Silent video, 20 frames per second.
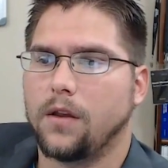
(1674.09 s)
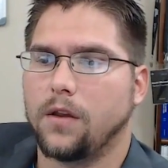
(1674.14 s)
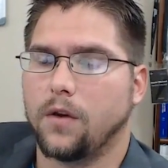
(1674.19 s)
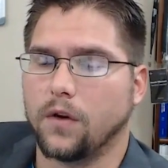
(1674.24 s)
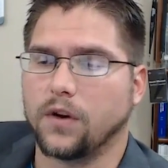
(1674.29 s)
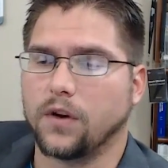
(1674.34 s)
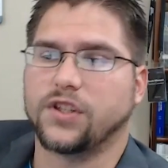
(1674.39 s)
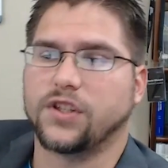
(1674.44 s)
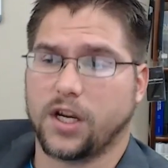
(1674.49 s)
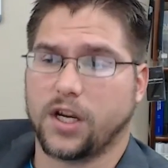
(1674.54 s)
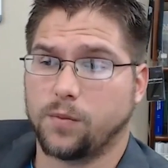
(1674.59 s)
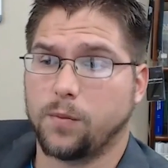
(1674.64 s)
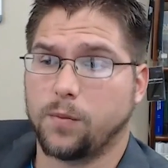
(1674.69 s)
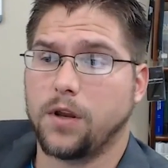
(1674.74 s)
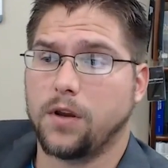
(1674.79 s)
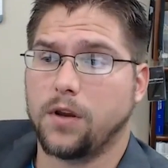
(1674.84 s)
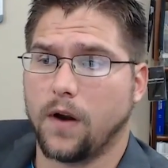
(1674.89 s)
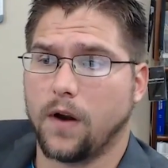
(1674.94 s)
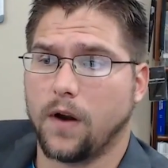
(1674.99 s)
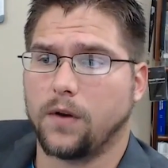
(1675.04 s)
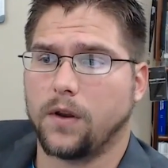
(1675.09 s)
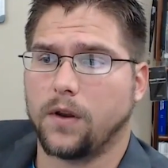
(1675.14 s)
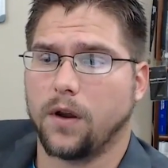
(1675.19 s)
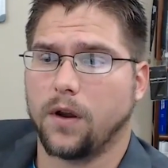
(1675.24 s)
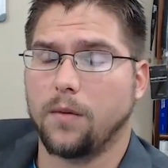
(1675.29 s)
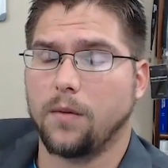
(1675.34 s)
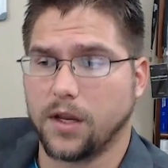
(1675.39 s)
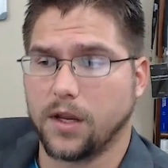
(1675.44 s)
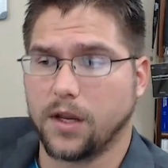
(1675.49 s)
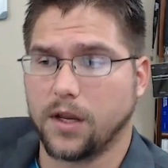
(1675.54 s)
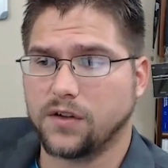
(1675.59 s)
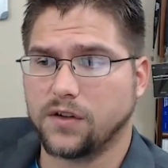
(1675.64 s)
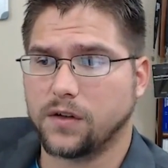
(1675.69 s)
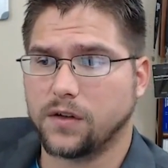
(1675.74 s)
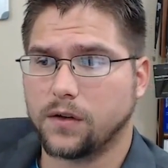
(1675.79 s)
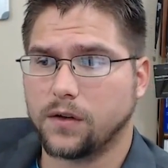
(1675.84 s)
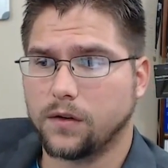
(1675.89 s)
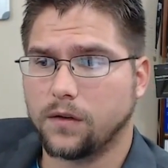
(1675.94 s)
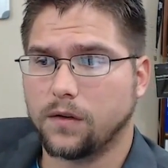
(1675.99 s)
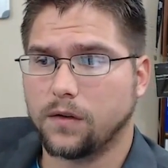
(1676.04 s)
Your assessment, your outcome
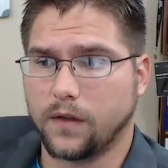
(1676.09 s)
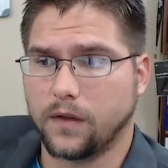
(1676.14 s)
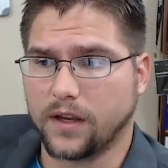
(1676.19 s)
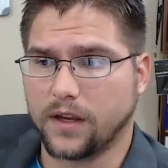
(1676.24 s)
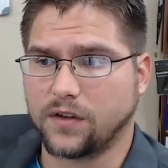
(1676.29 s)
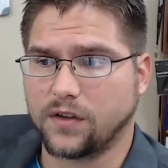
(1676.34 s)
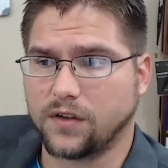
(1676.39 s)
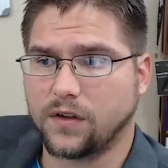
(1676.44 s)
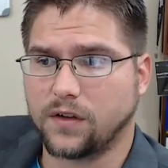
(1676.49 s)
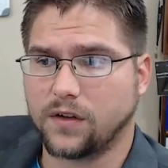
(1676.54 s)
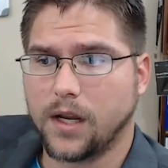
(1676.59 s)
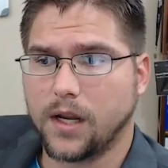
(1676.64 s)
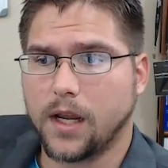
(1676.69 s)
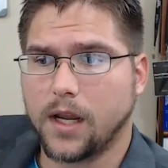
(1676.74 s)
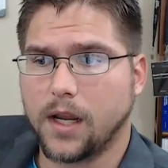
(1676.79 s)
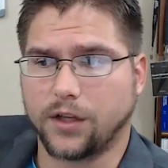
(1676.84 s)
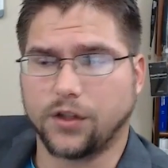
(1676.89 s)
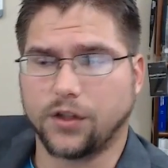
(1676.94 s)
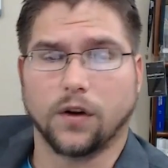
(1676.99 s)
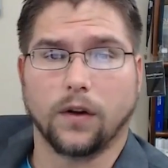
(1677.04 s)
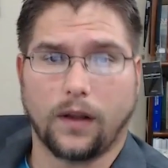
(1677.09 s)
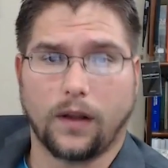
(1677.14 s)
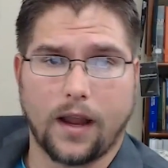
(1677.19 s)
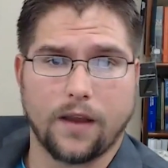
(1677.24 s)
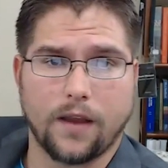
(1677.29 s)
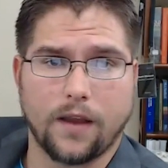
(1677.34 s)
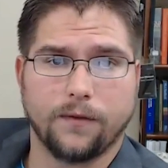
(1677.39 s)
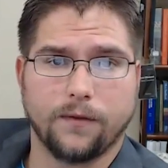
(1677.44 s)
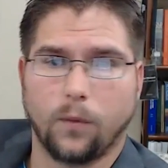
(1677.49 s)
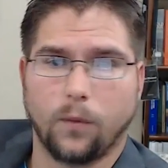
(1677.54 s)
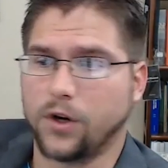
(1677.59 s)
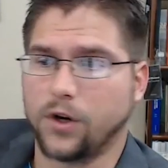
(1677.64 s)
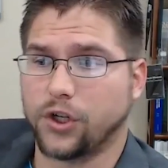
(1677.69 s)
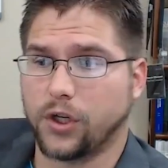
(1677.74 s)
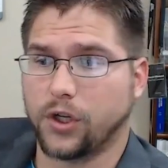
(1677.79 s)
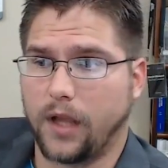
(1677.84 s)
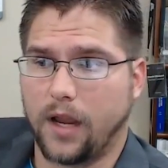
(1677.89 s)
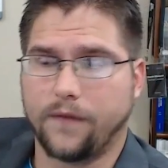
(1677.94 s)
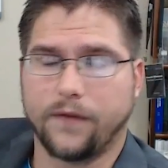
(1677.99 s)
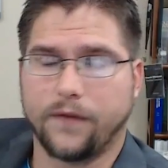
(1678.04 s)
is this. It's your life. What is
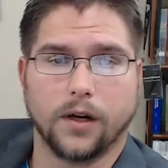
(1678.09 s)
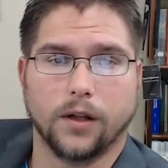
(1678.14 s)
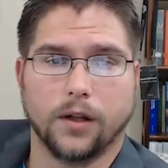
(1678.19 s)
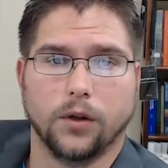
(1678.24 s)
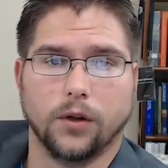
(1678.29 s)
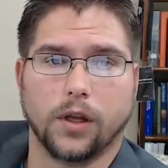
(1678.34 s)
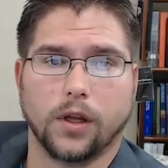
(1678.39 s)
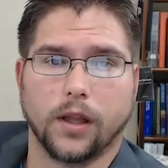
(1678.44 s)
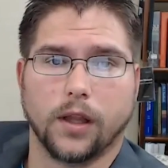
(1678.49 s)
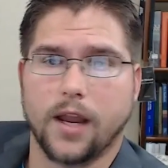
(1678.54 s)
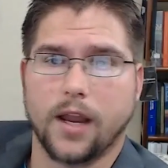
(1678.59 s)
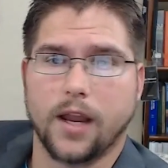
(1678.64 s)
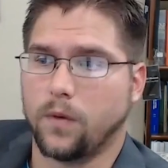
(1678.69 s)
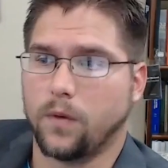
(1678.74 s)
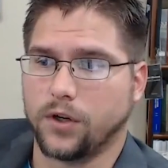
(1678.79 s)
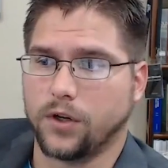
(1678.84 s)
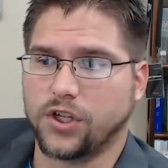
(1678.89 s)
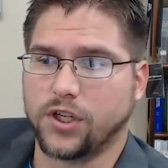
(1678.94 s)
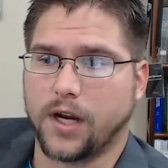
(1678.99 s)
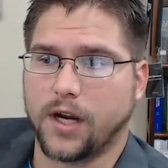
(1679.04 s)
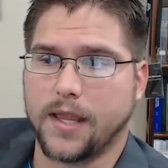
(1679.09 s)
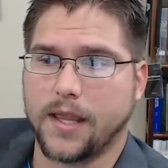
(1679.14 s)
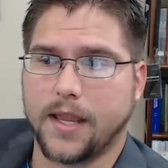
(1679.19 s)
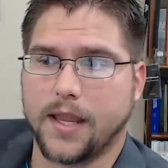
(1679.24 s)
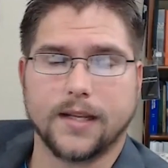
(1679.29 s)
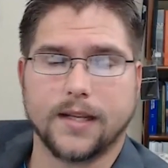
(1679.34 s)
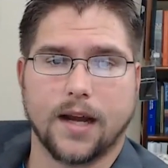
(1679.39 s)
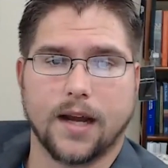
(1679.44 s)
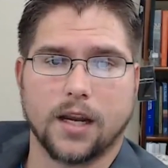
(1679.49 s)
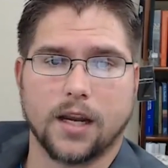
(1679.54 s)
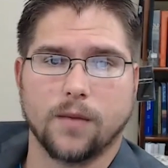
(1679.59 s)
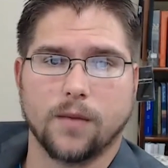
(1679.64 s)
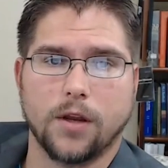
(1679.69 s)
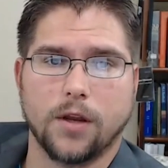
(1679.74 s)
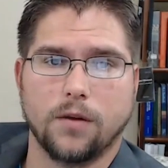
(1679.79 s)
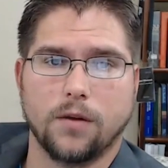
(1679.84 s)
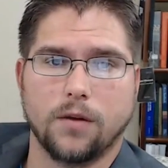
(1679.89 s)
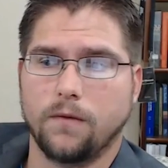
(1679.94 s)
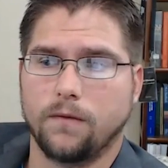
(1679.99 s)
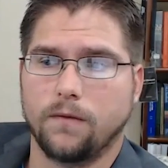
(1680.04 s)
your life going to look like when you sign that
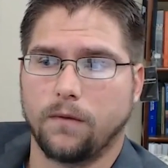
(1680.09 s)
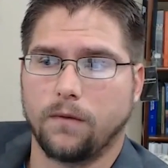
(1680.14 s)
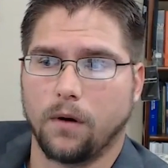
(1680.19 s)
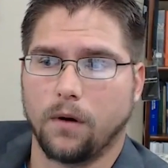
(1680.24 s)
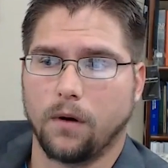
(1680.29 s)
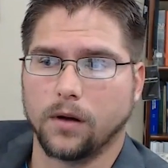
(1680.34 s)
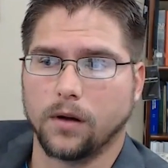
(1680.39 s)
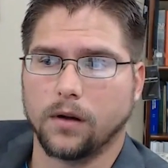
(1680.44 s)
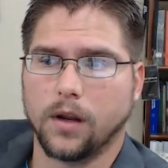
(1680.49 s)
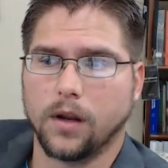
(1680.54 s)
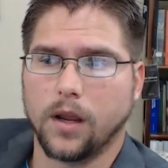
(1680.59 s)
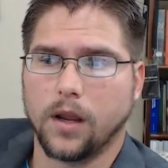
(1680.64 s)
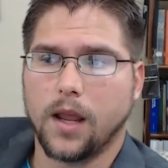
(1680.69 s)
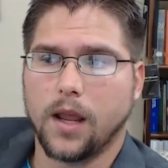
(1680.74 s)
document, you move forward?